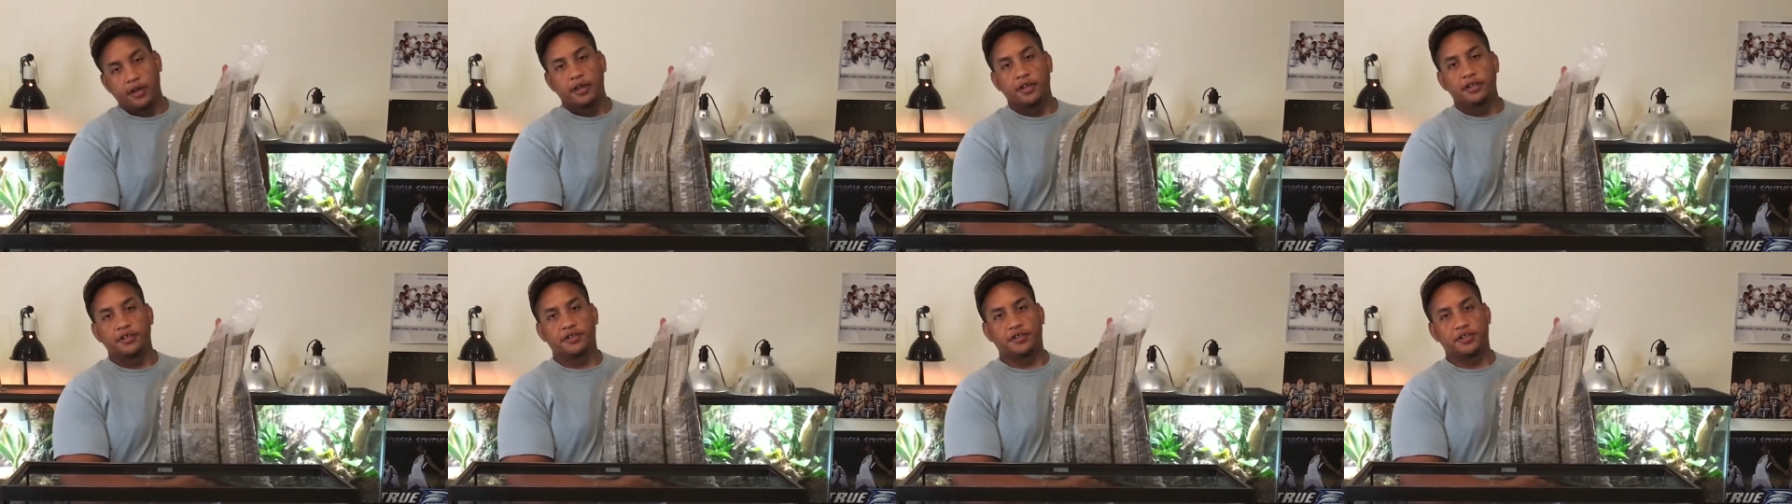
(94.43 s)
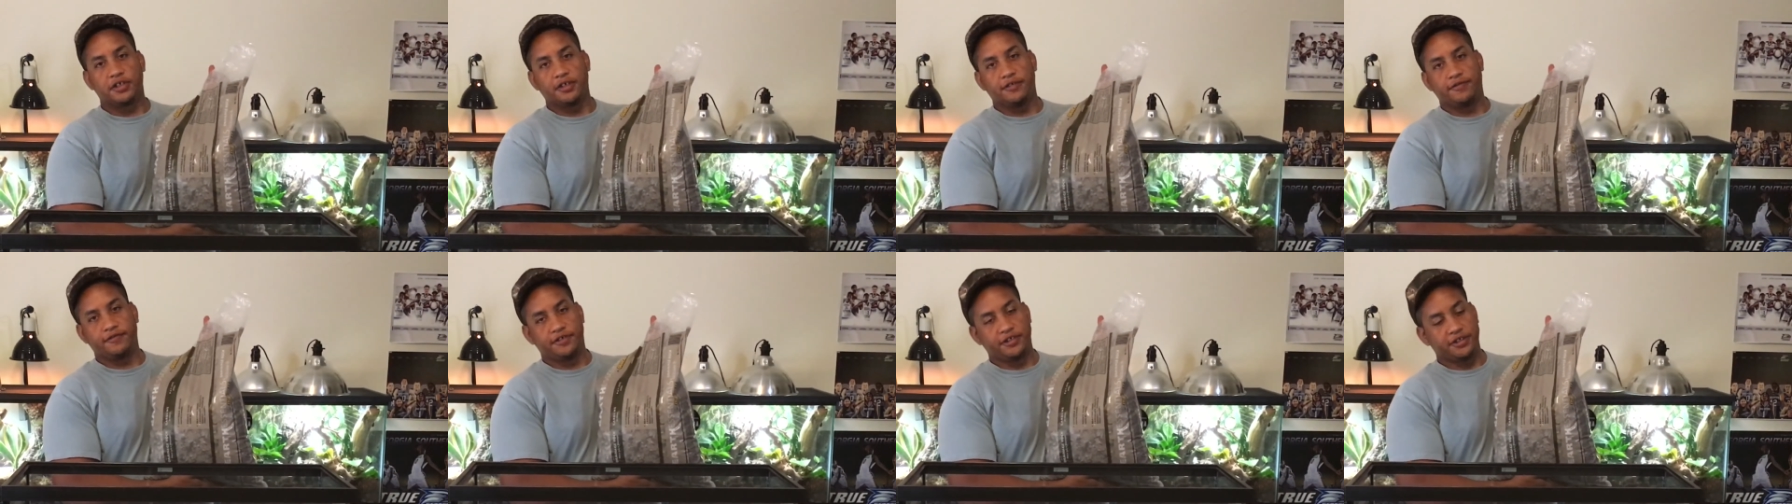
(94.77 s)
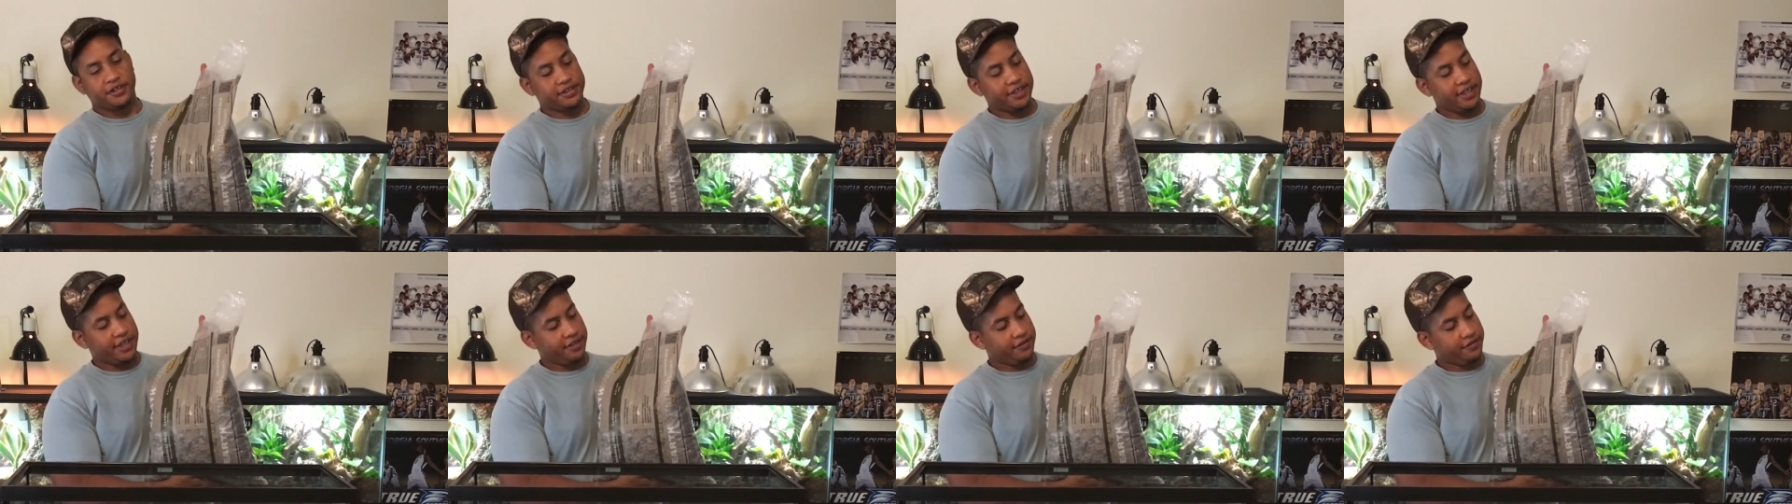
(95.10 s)
stuff
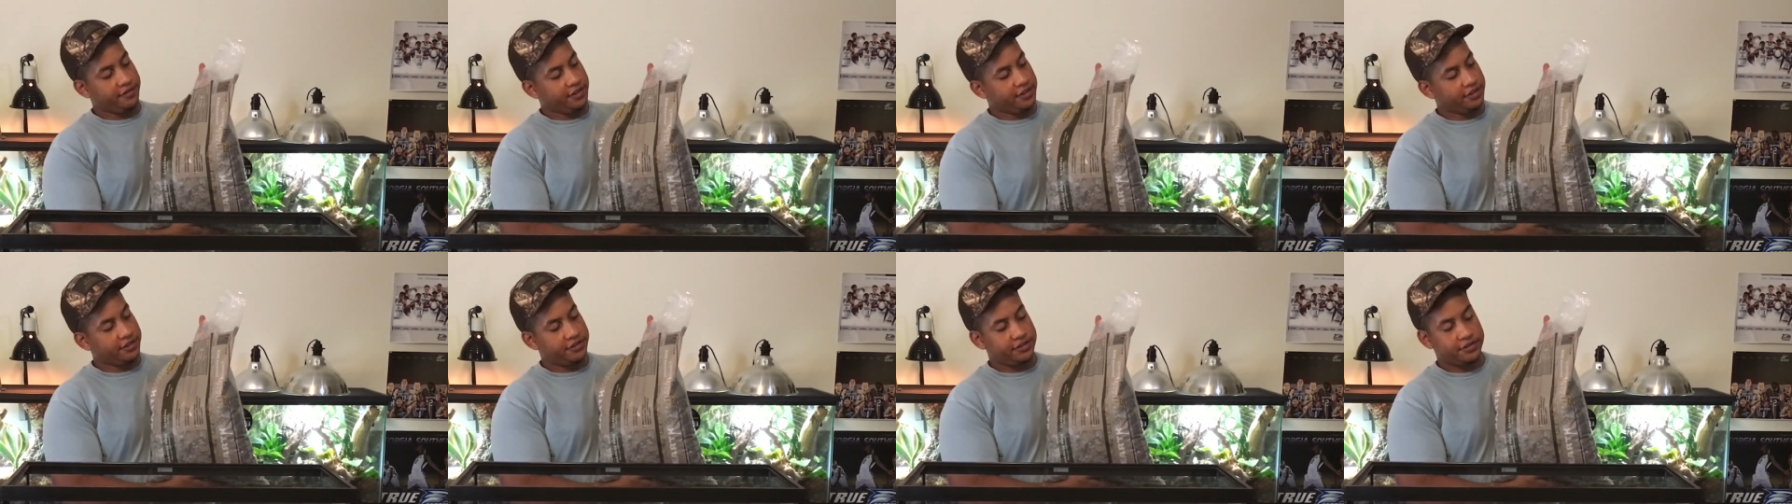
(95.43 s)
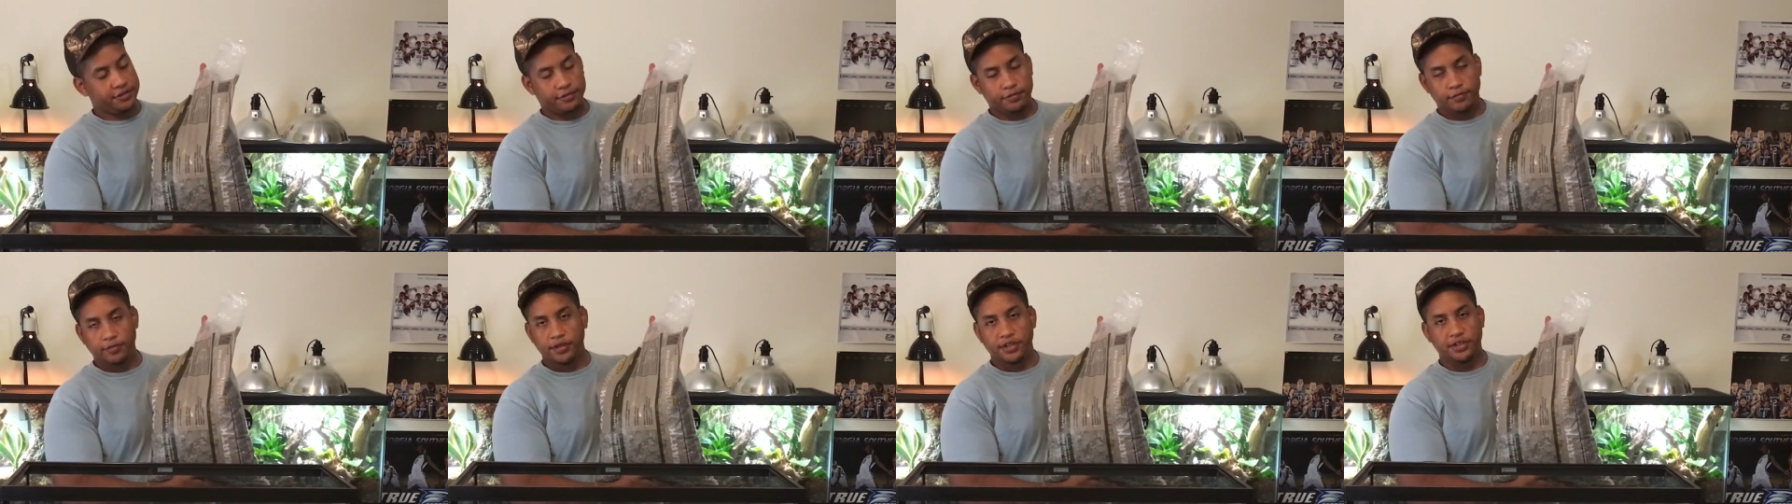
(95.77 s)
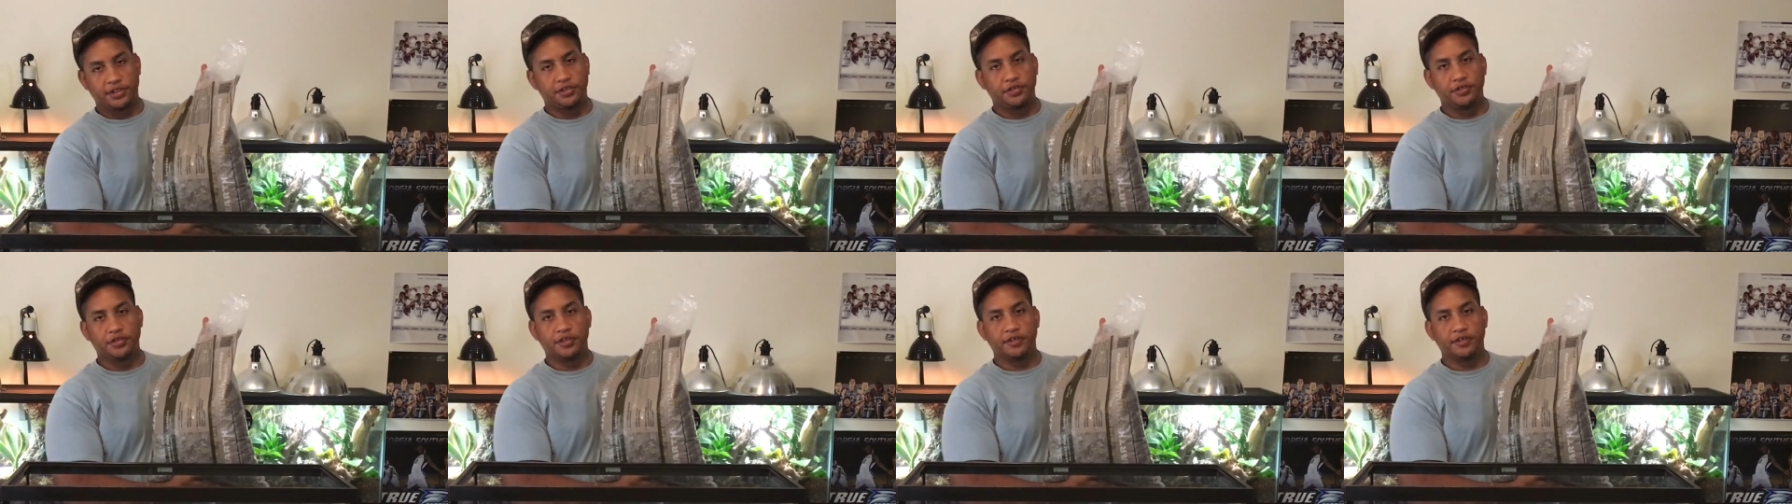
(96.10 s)
just like this, which you